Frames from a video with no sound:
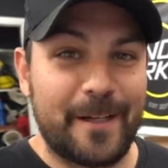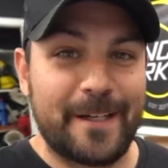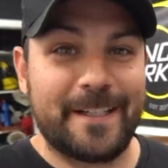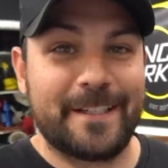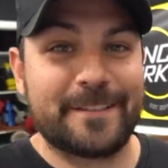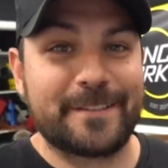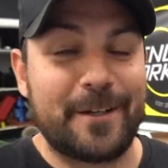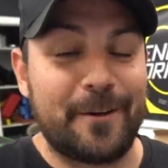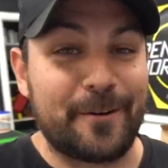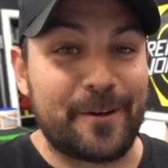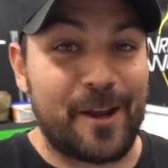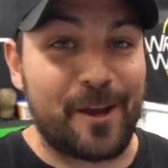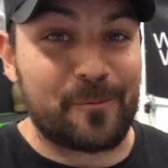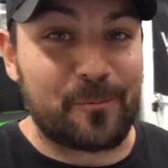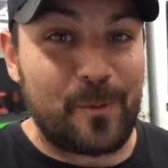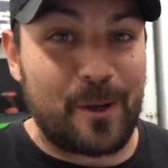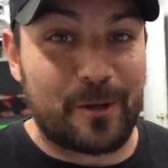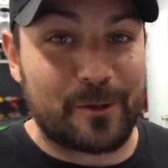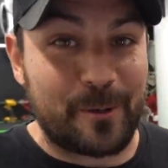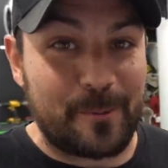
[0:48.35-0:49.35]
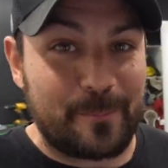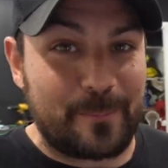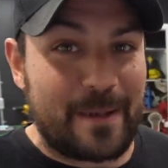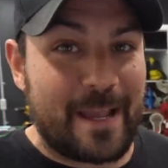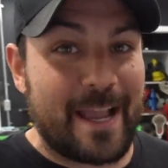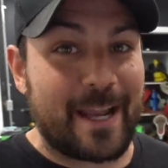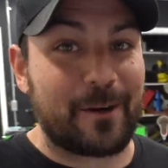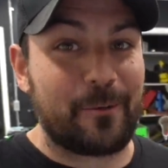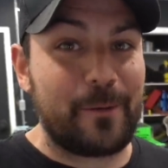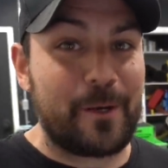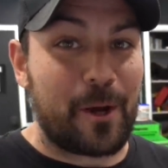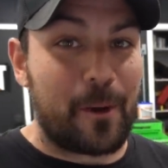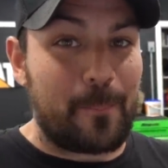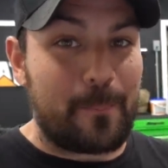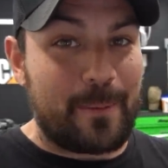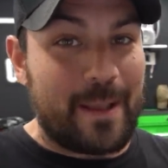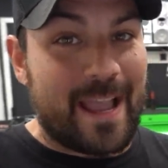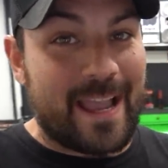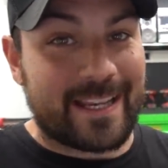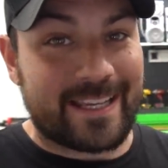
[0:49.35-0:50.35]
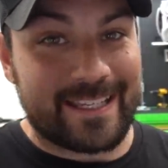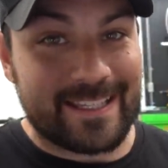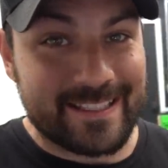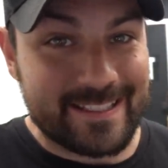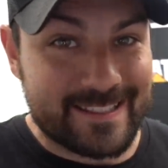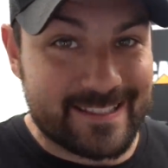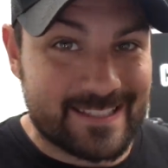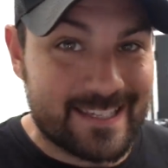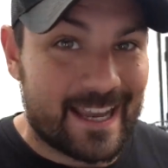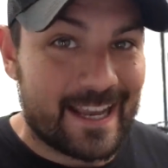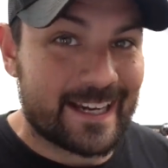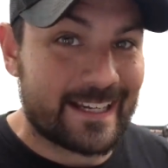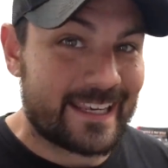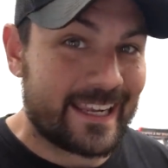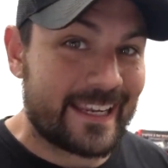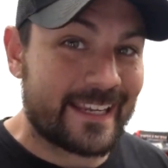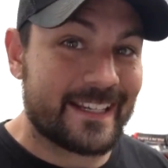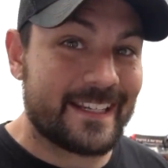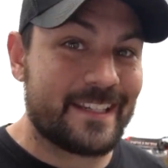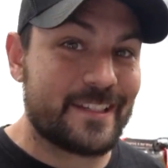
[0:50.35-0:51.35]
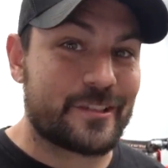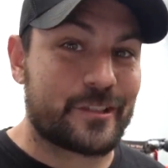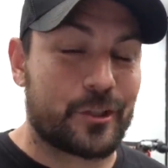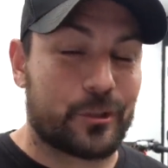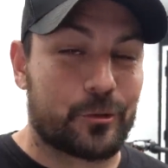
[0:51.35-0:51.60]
What is going on? Welcome back. We are back inside Andy's